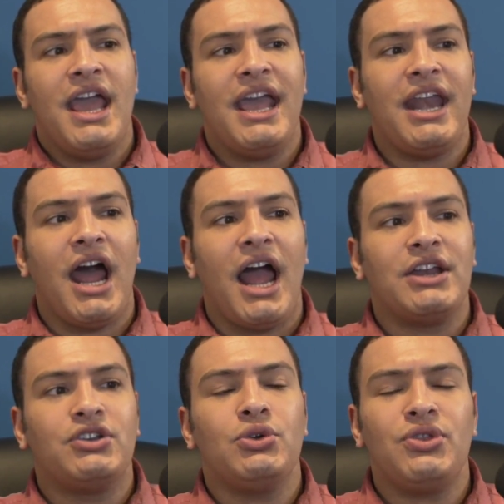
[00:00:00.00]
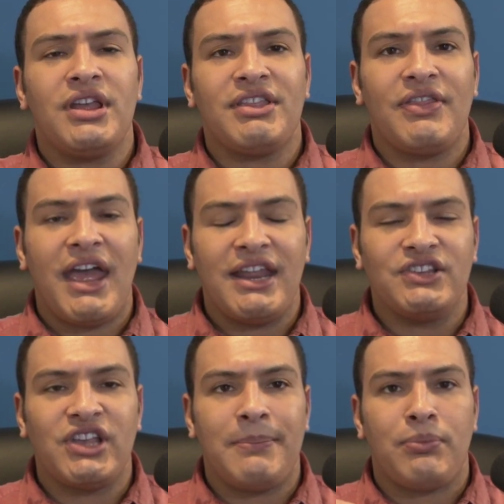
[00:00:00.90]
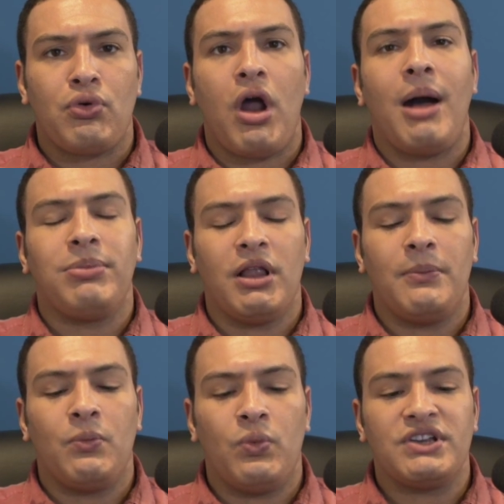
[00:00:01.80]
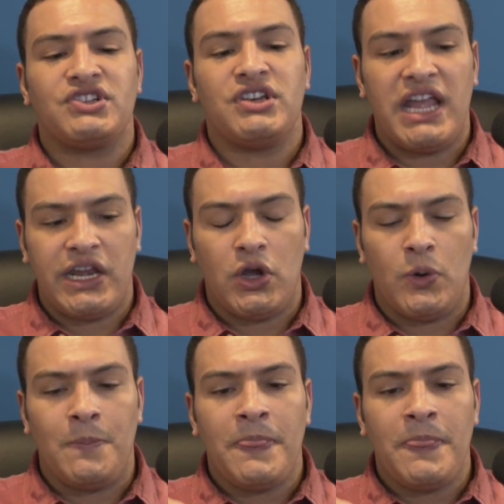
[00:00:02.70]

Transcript: And I do think that that is a problem which NATO